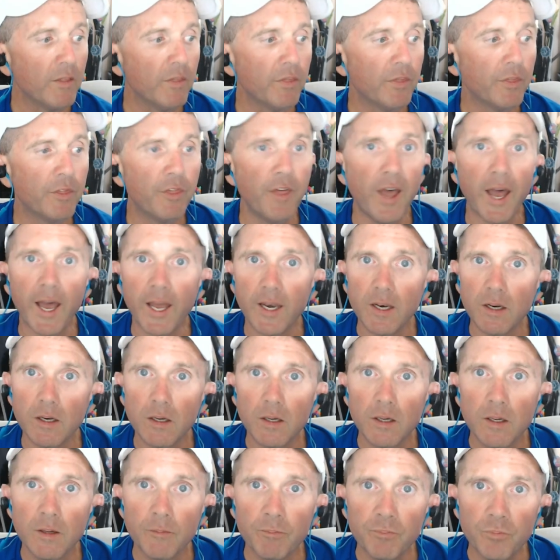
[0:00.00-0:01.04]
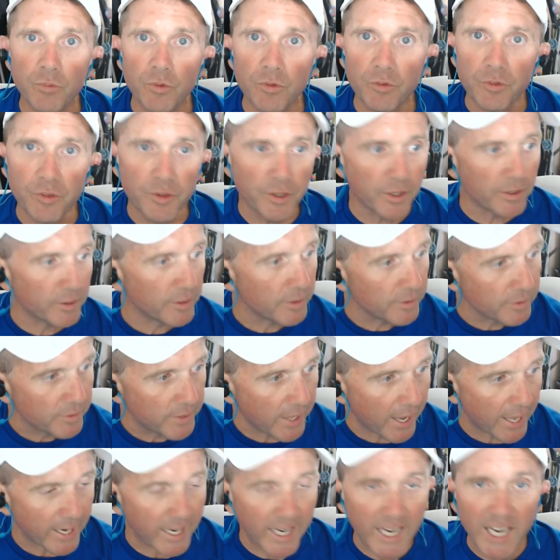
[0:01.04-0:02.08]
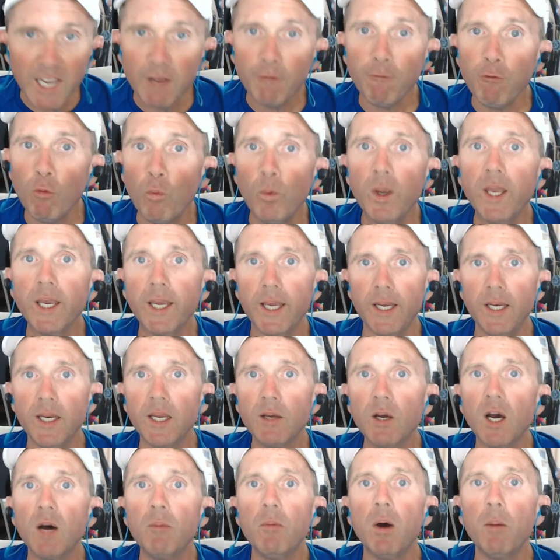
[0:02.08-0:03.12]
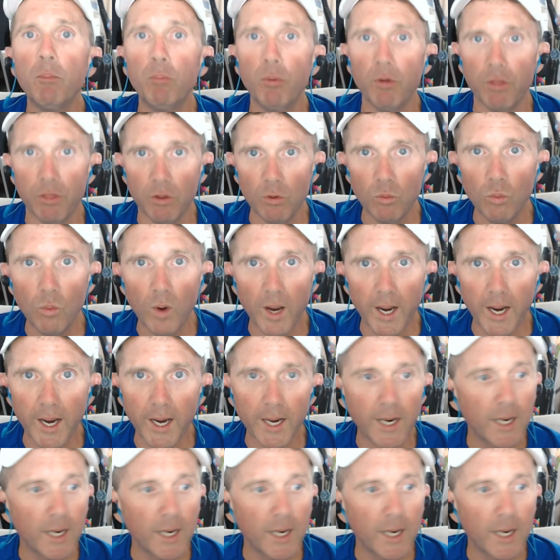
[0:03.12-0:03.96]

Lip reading: that if we can come up with a way